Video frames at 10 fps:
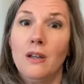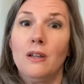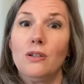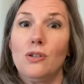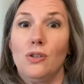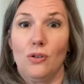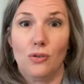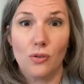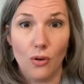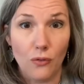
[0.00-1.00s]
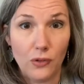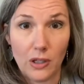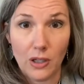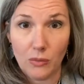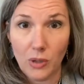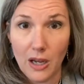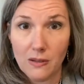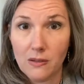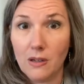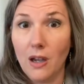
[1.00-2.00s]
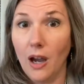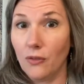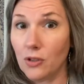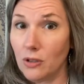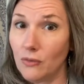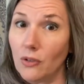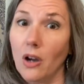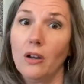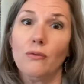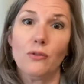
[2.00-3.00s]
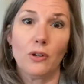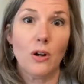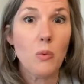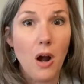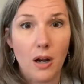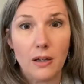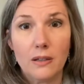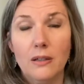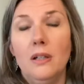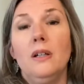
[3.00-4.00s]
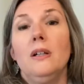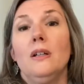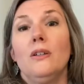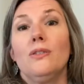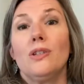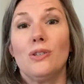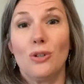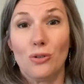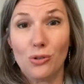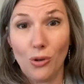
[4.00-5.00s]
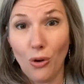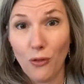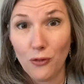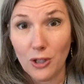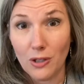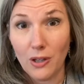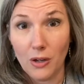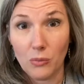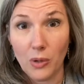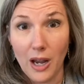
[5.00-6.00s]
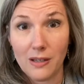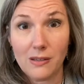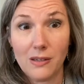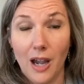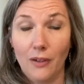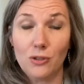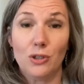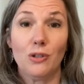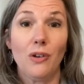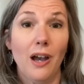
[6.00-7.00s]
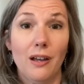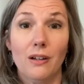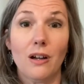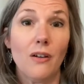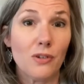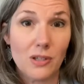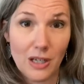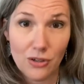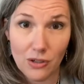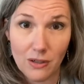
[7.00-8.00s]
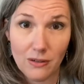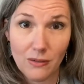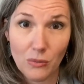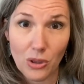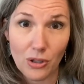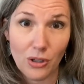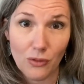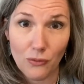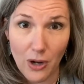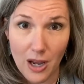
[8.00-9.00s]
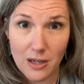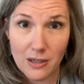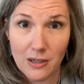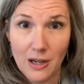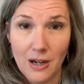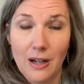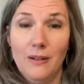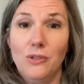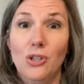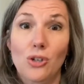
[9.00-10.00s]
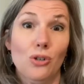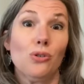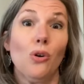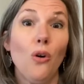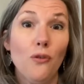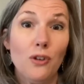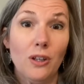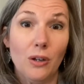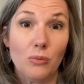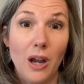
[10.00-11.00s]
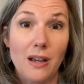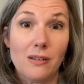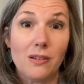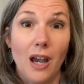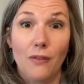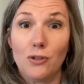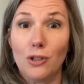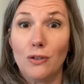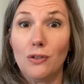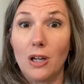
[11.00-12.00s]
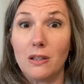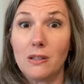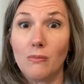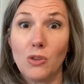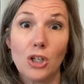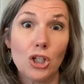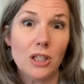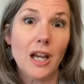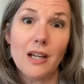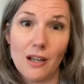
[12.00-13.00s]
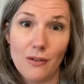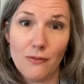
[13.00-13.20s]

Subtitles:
Does your soul feel at rest after you've gone for a walk? Does your soul feel at rest after you've had a conversation with a good friend? Does your soul feel at rest after you've done something creative?